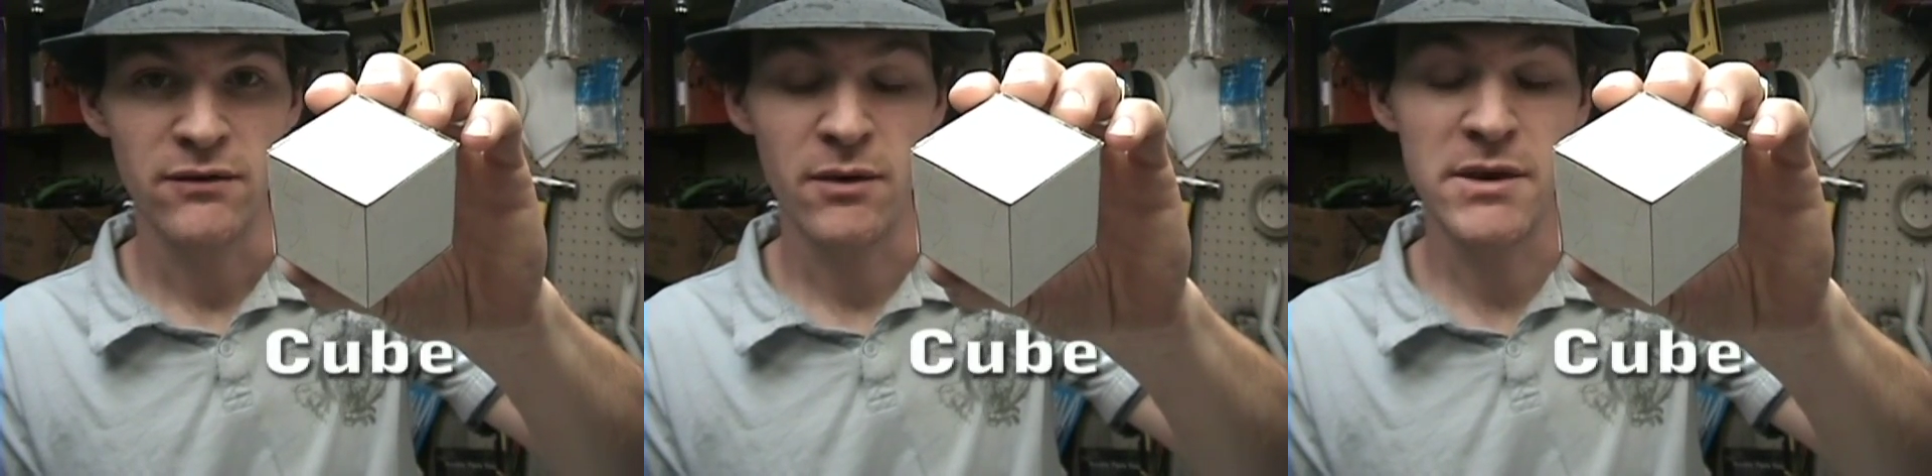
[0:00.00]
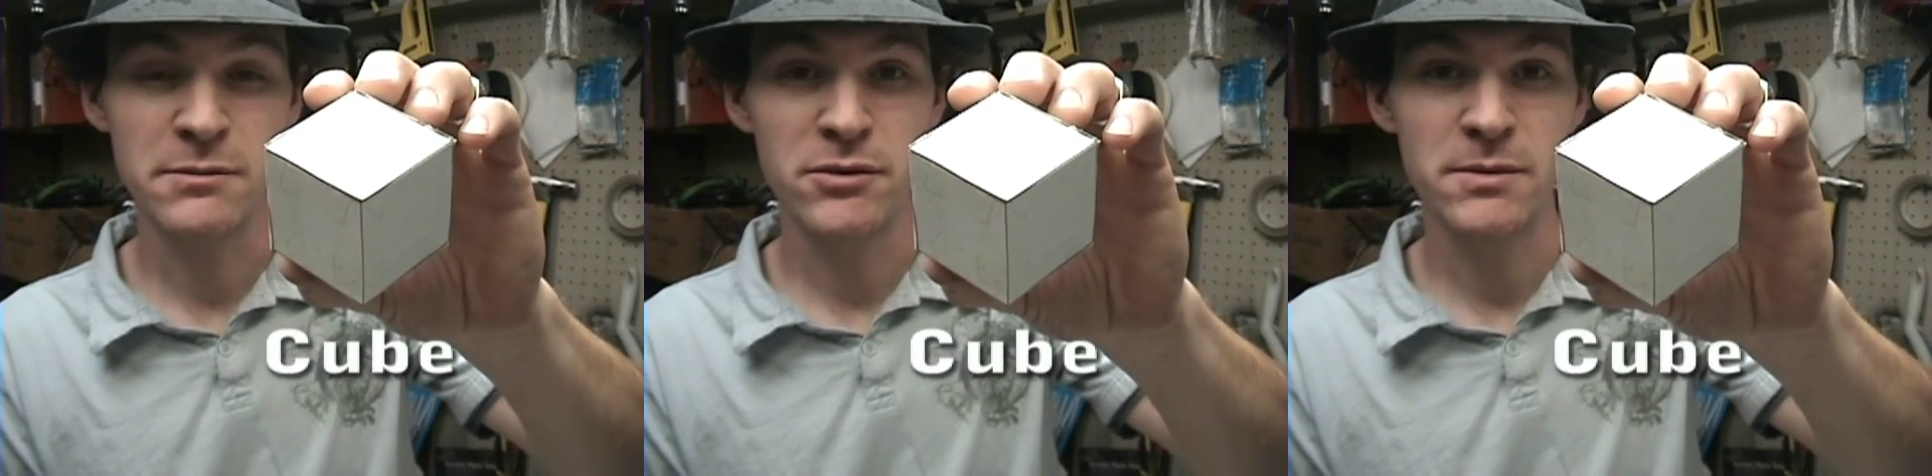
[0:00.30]
from
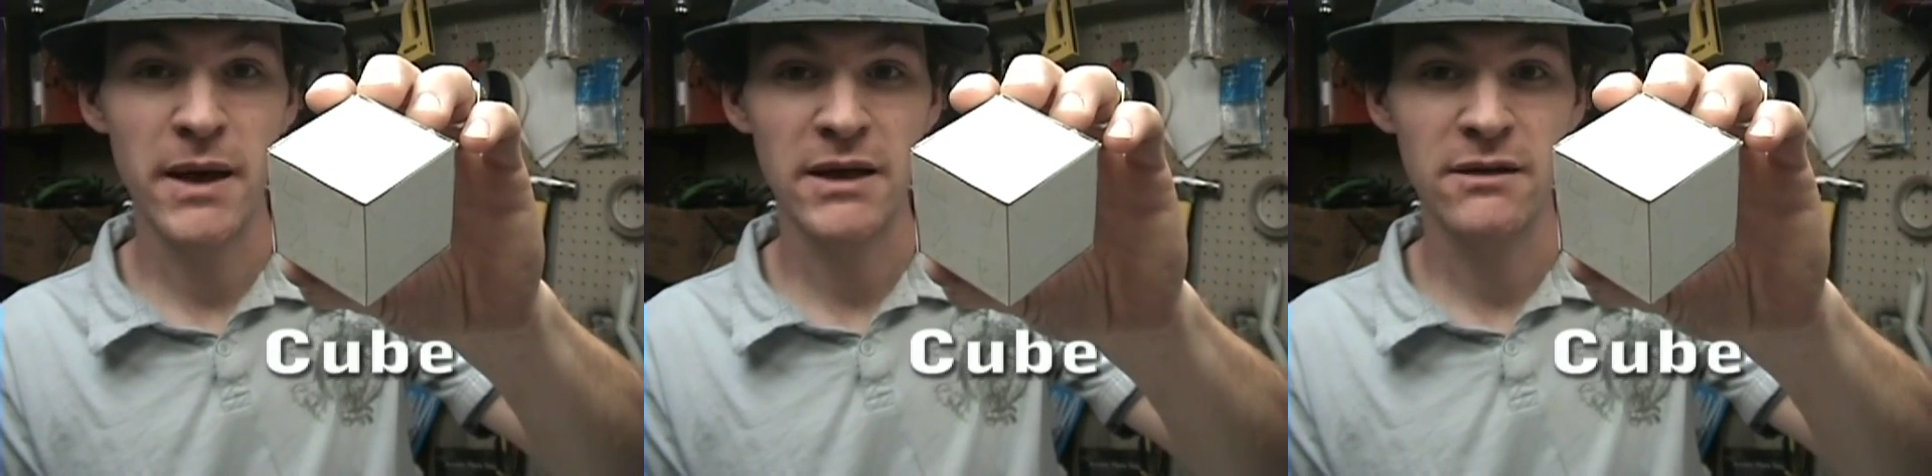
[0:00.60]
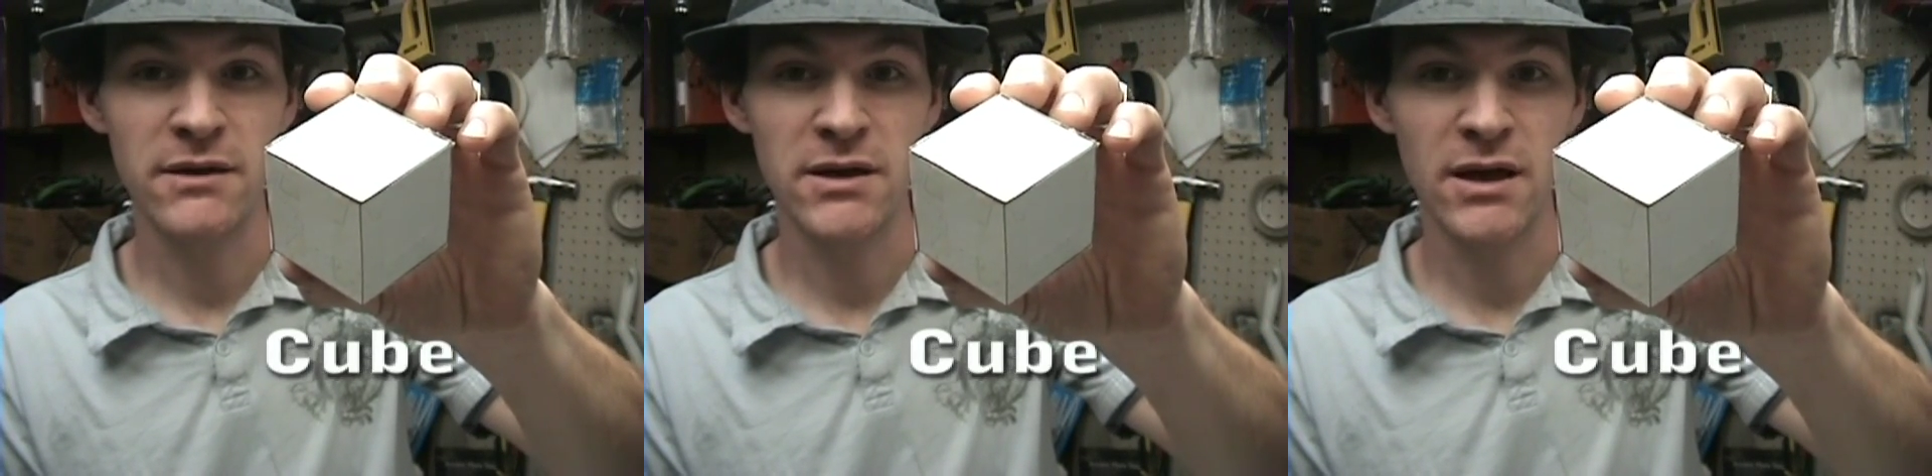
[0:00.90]
this
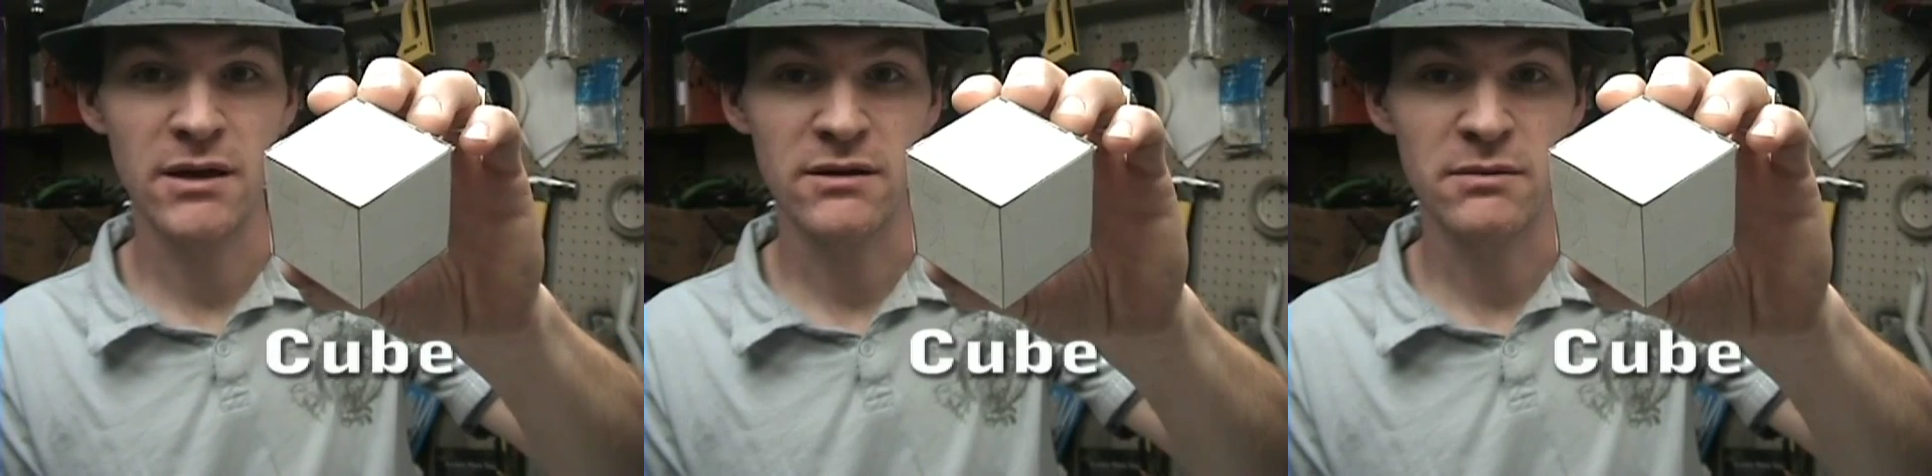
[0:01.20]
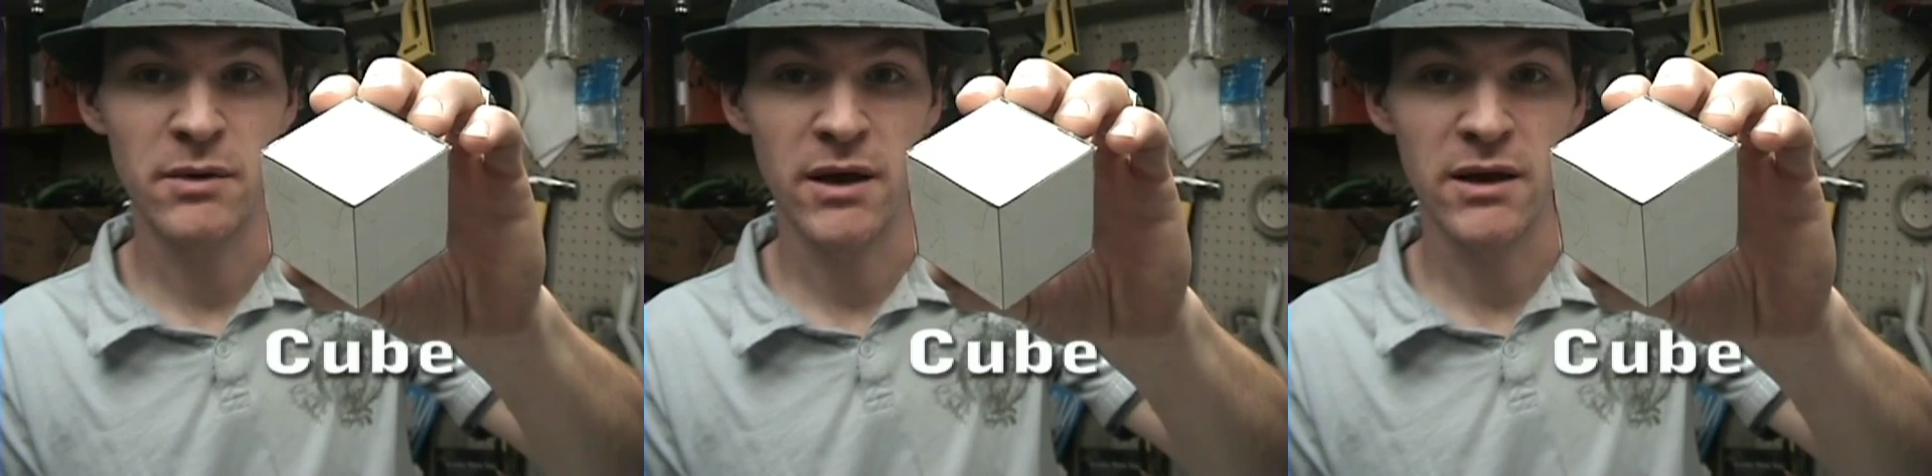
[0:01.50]
perspective it does,
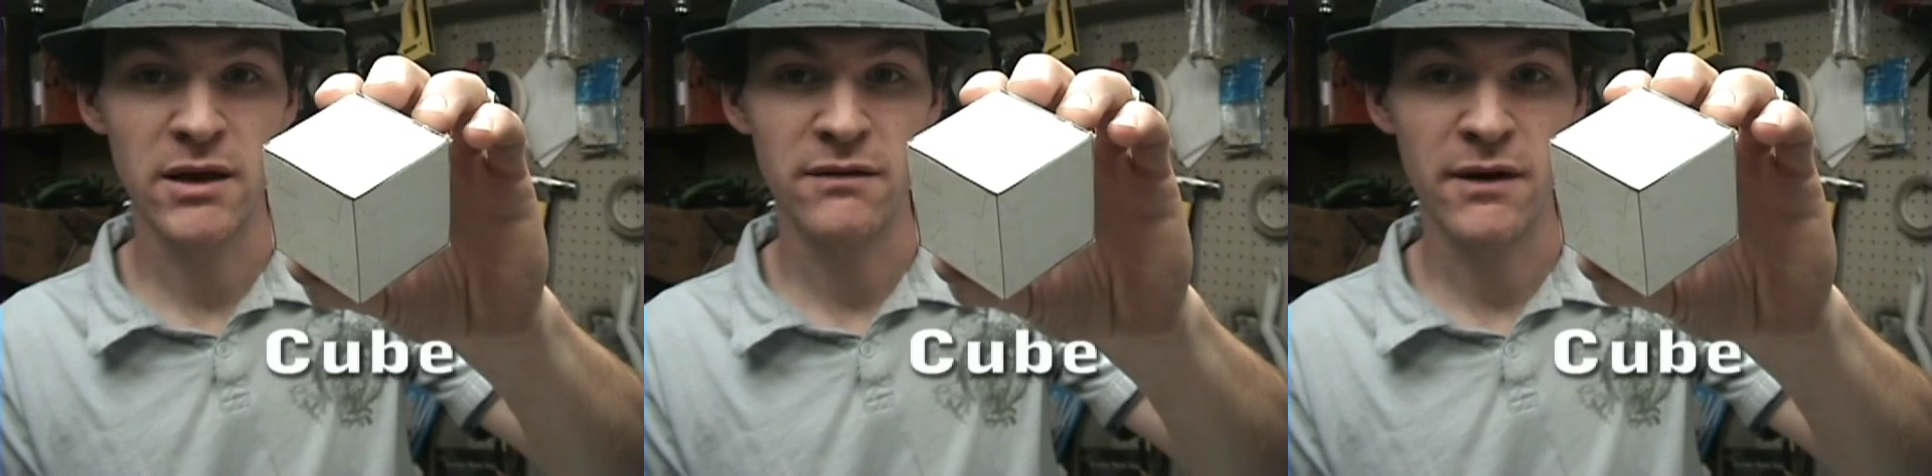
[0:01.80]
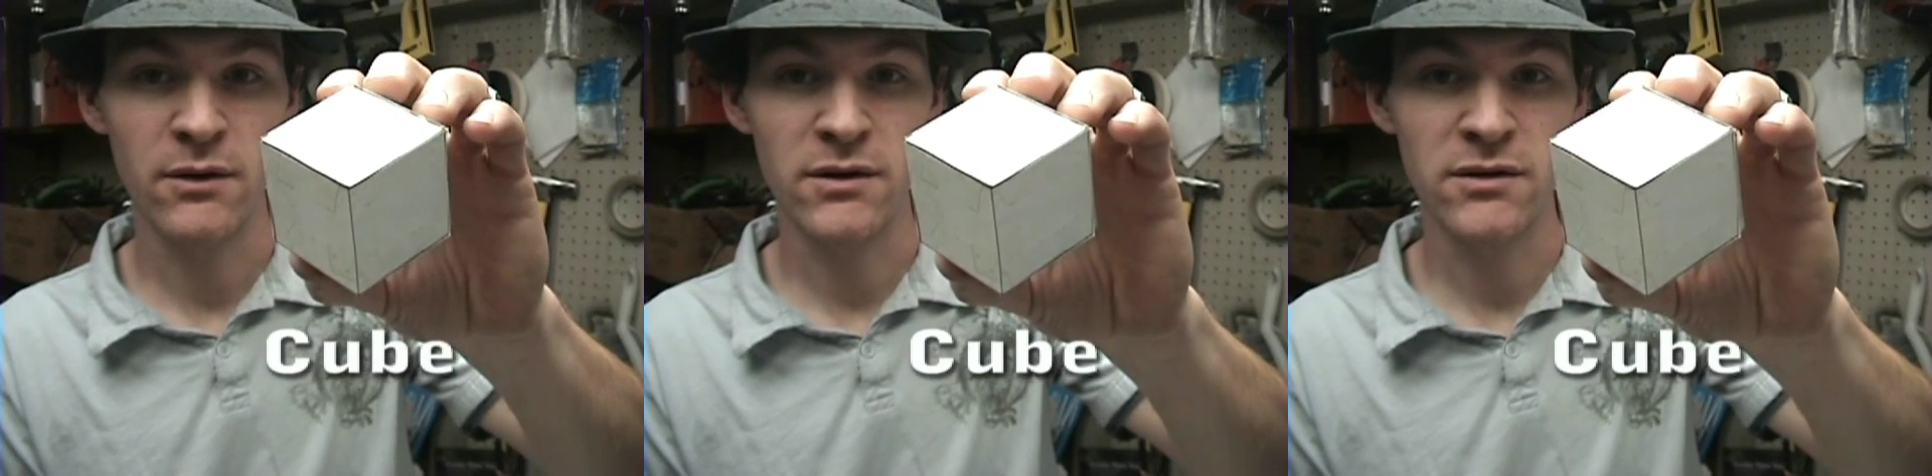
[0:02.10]
but if
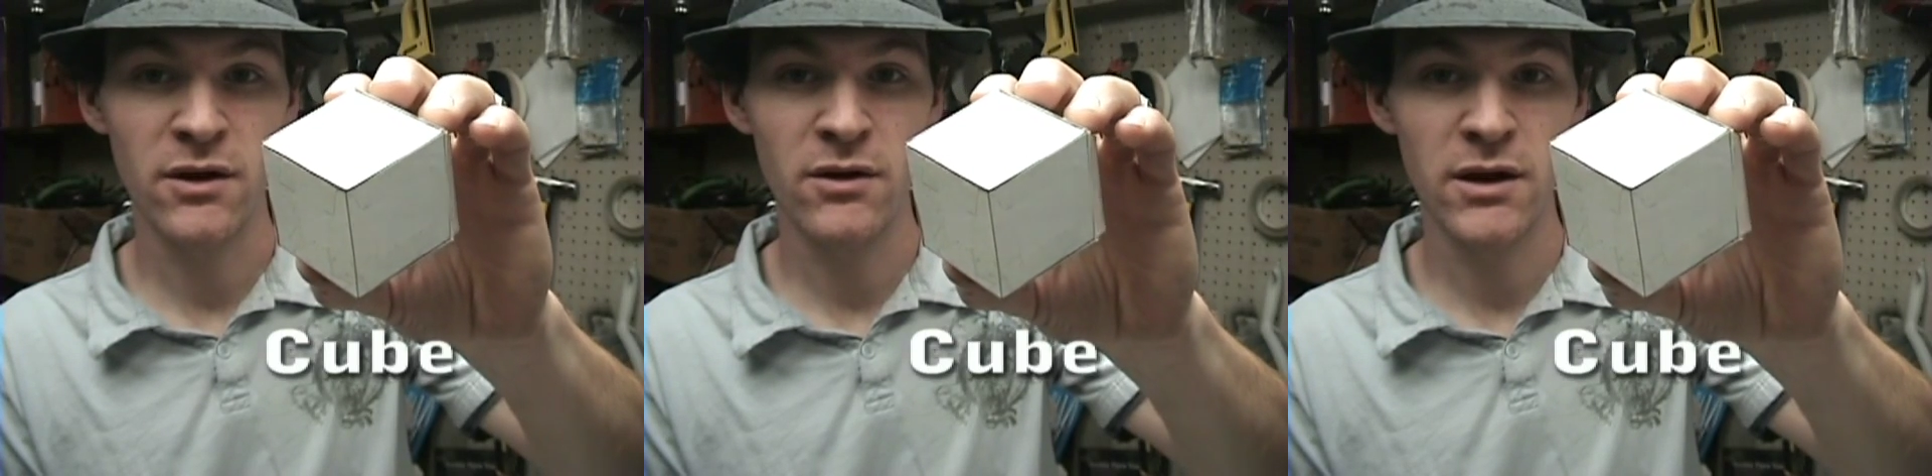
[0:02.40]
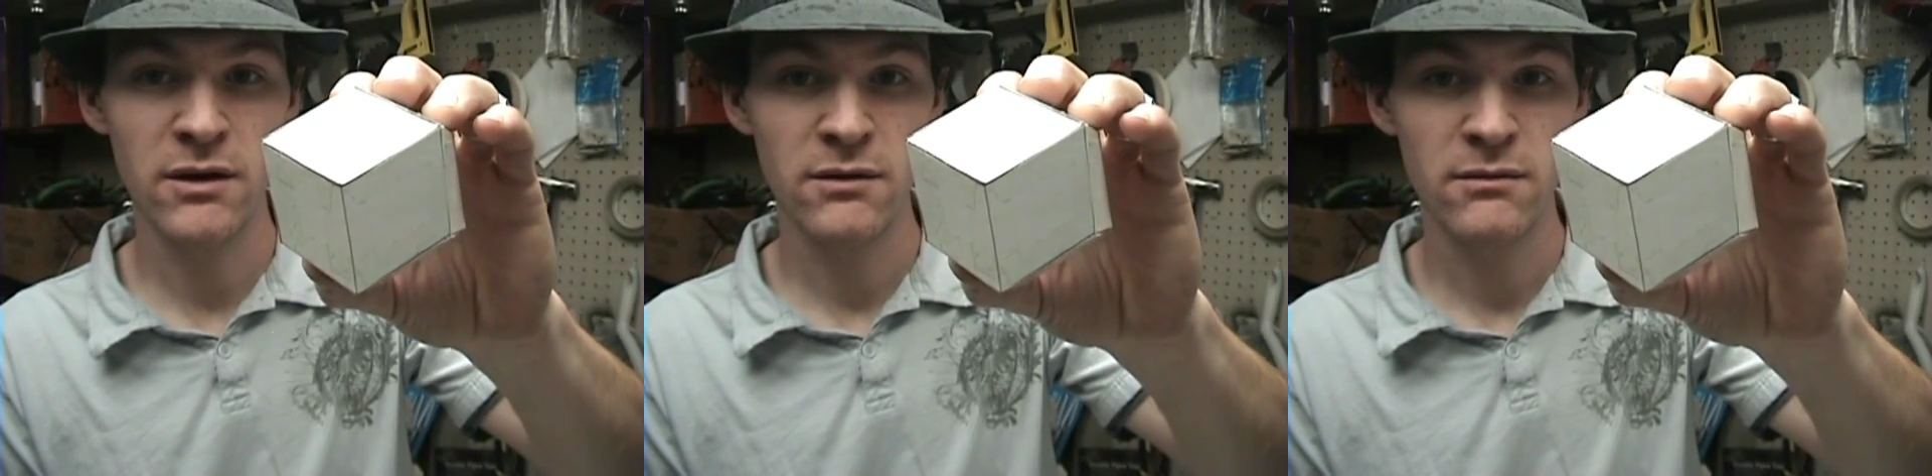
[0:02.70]
I were to turn it,